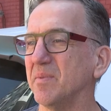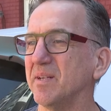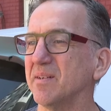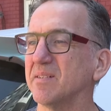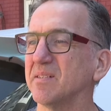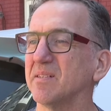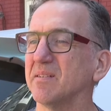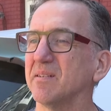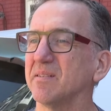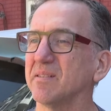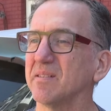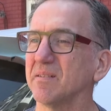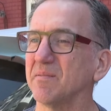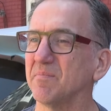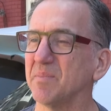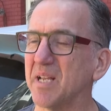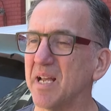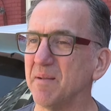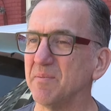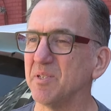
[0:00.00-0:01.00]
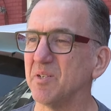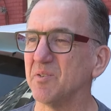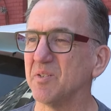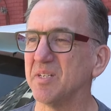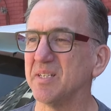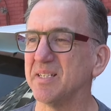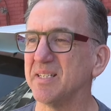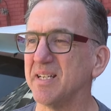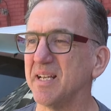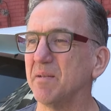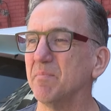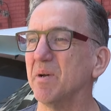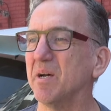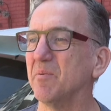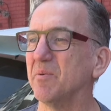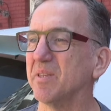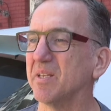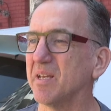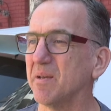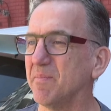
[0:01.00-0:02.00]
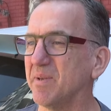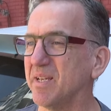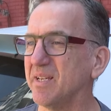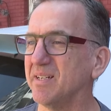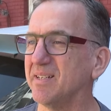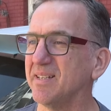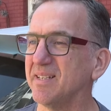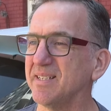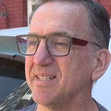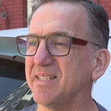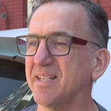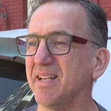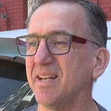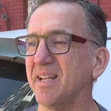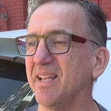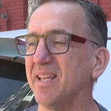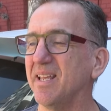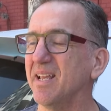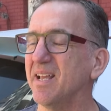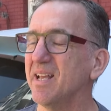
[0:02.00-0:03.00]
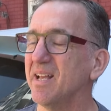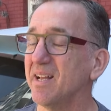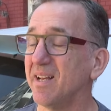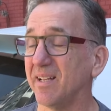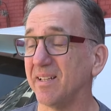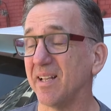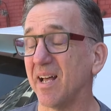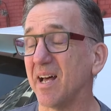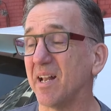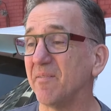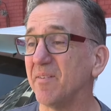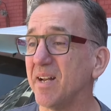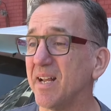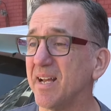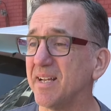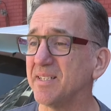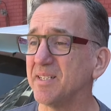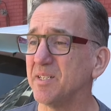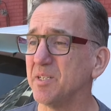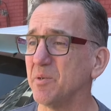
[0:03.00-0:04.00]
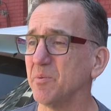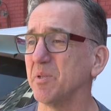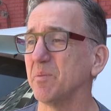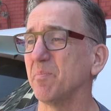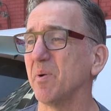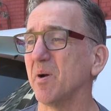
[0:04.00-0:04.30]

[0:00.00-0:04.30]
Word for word: There's sometimes there's a stigma with coming into the city. A lot of it has to do with